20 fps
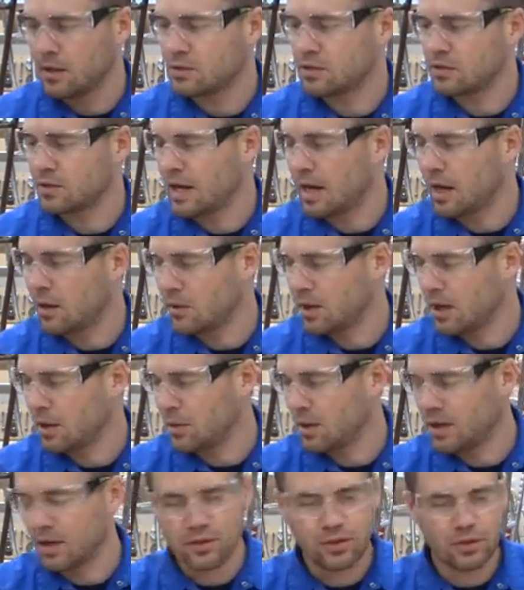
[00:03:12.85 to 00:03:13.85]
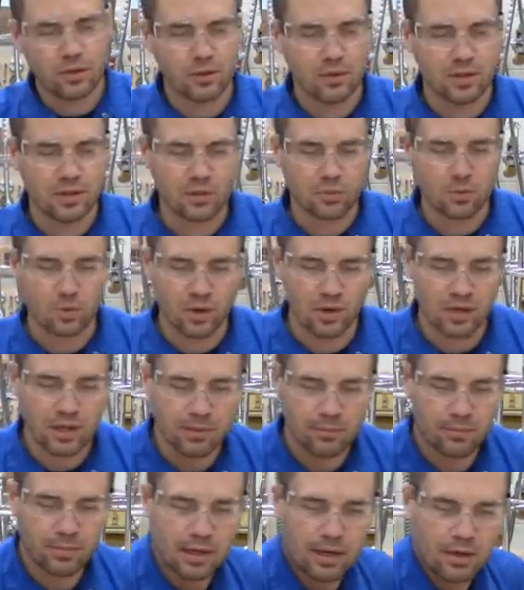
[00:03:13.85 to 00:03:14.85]
So now what I want to do is worry
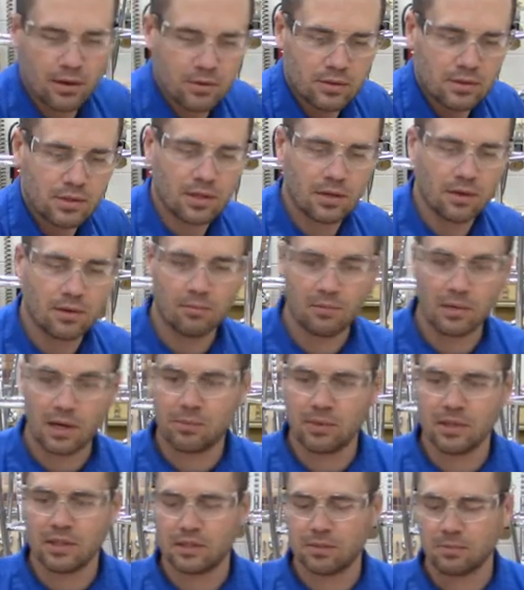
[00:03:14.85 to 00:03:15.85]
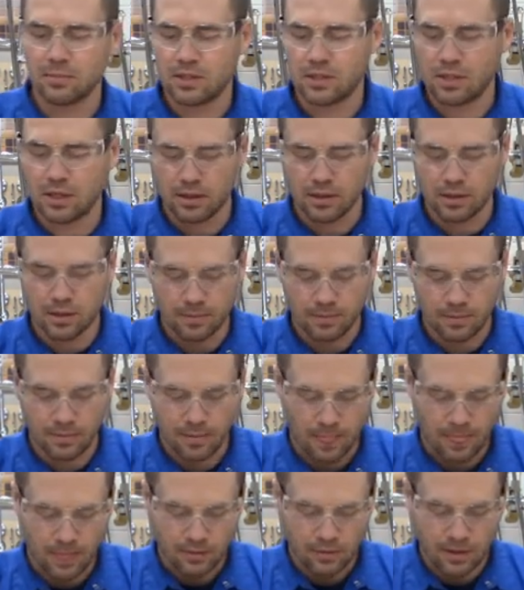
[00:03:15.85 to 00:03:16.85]
about my piece of material.
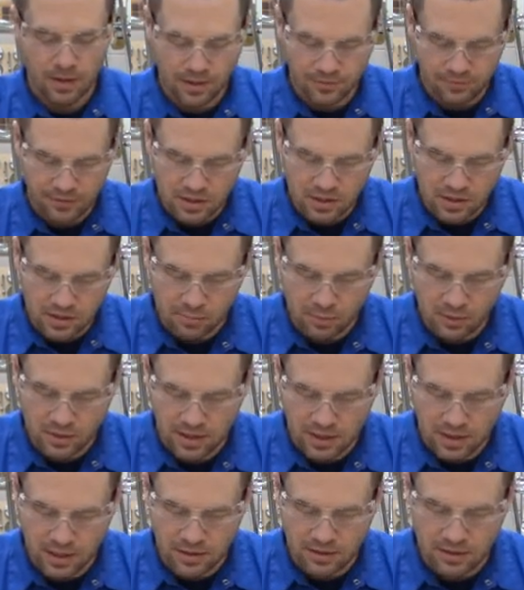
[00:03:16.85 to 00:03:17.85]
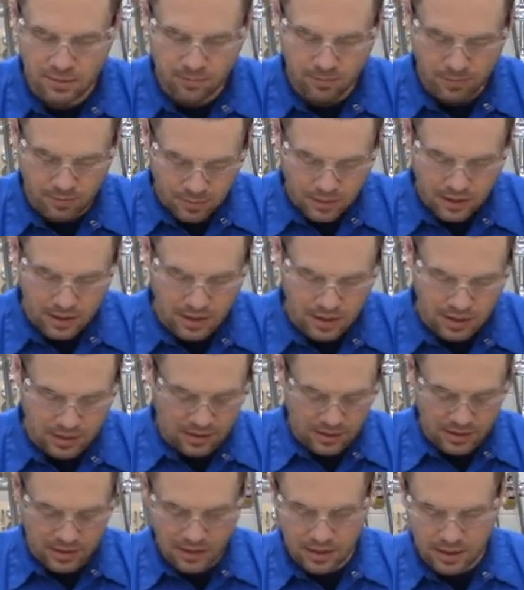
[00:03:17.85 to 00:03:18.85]
Right? If I just put it on
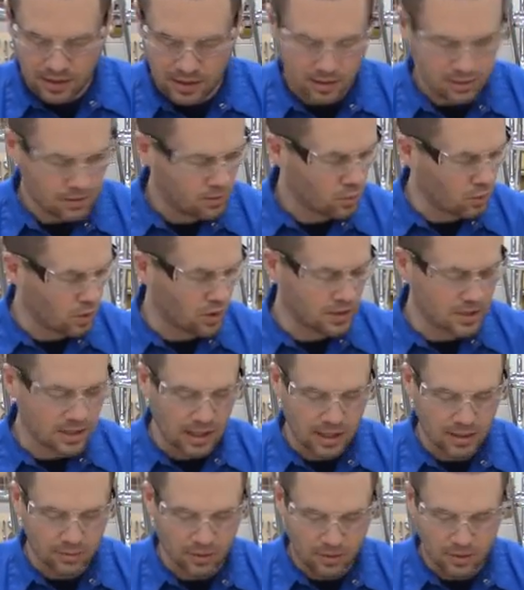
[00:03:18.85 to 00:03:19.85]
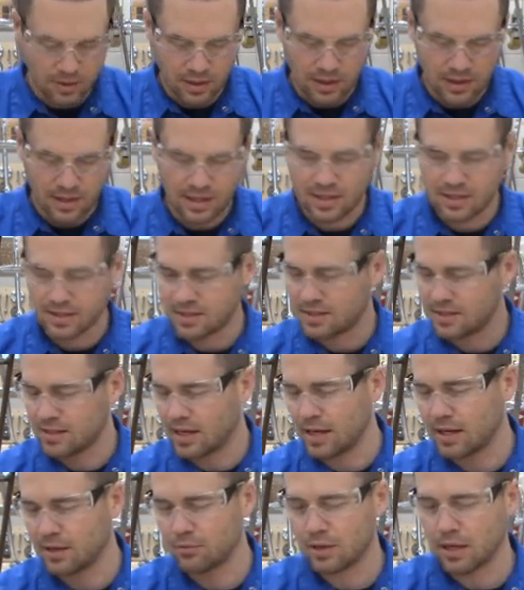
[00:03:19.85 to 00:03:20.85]
the work table, it can
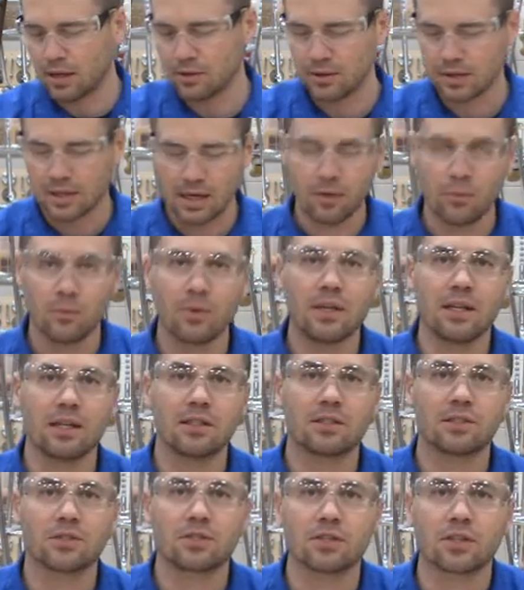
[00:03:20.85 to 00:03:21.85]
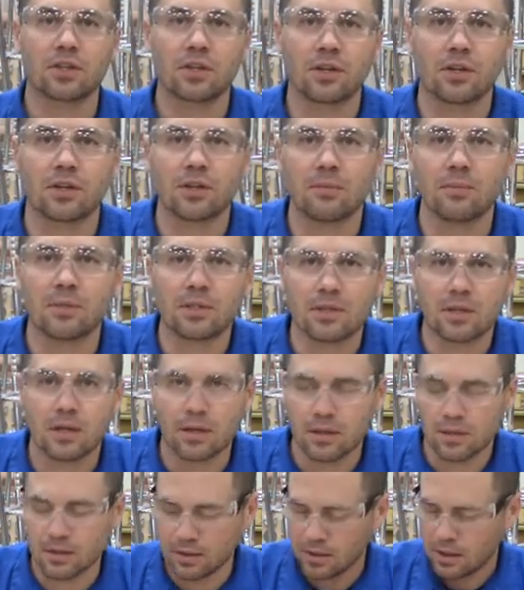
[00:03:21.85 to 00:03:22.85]
slide around a lot. We need to secure the
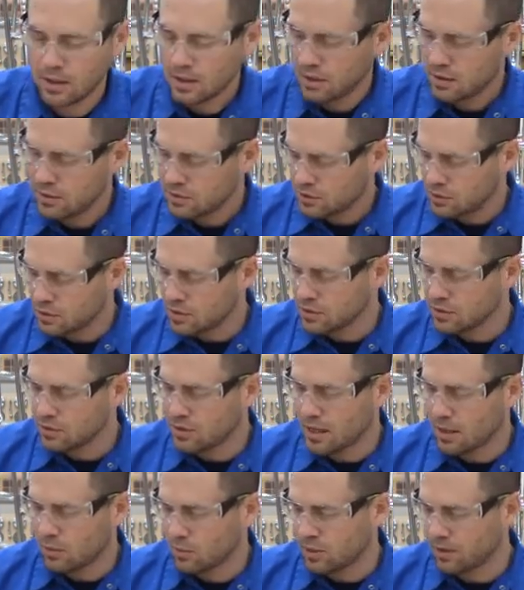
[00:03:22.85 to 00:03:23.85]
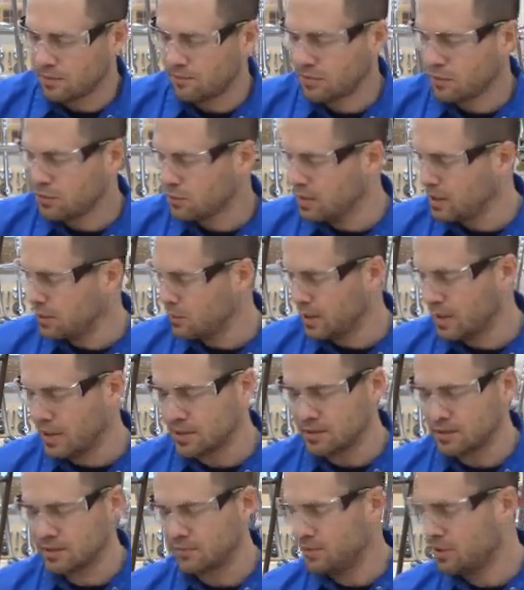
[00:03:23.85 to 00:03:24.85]
material. So you can do that one of three
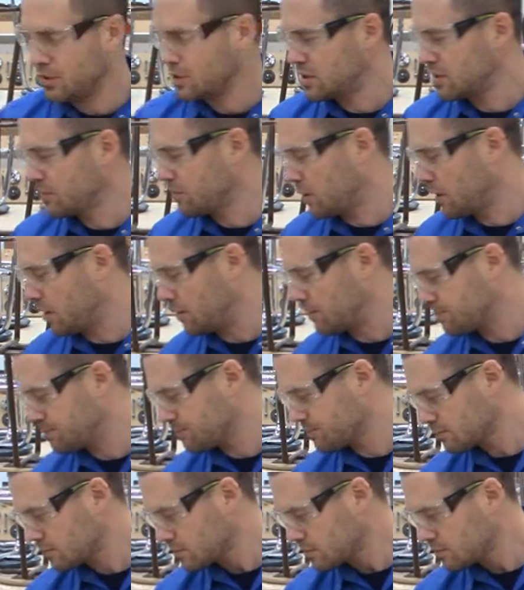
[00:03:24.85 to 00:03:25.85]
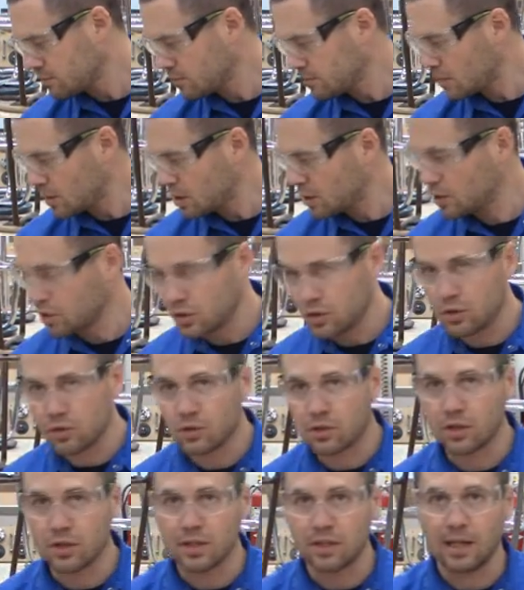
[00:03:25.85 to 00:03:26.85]
ways. First of all, you
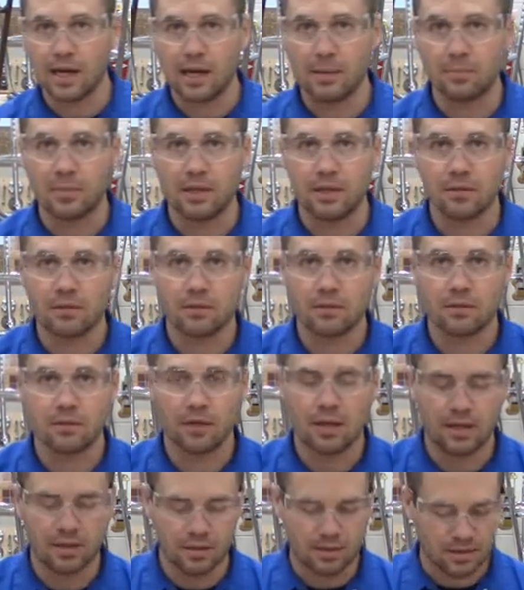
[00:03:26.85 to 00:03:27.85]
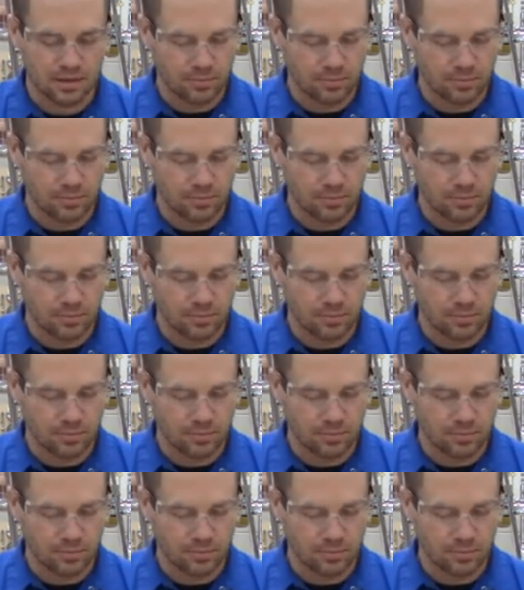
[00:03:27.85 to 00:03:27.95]
could clamp it, right?